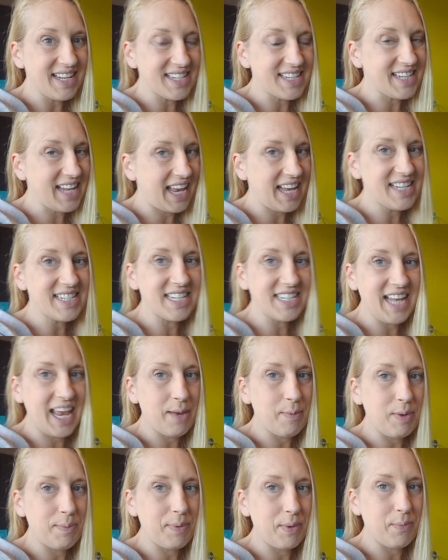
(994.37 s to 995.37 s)
Today is the day
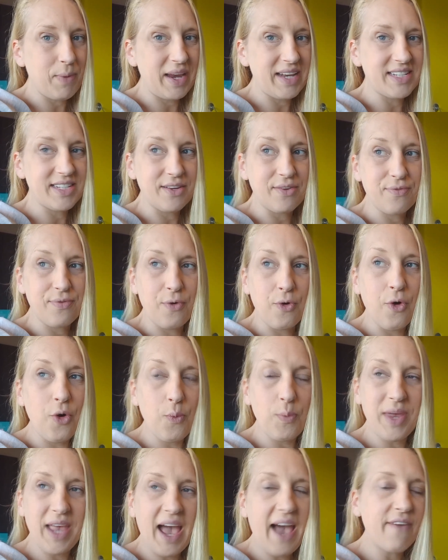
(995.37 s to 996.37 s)
we've been waiting for.
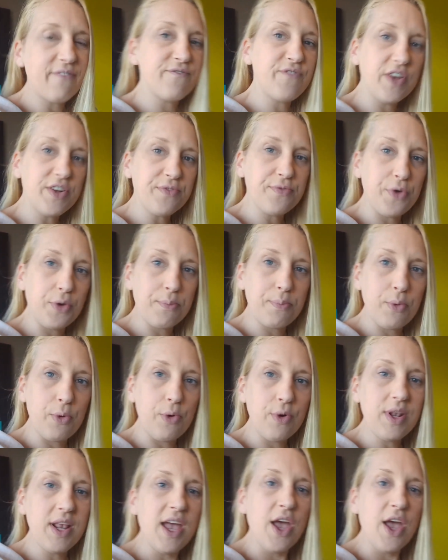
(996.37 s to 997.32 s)
We have fun football,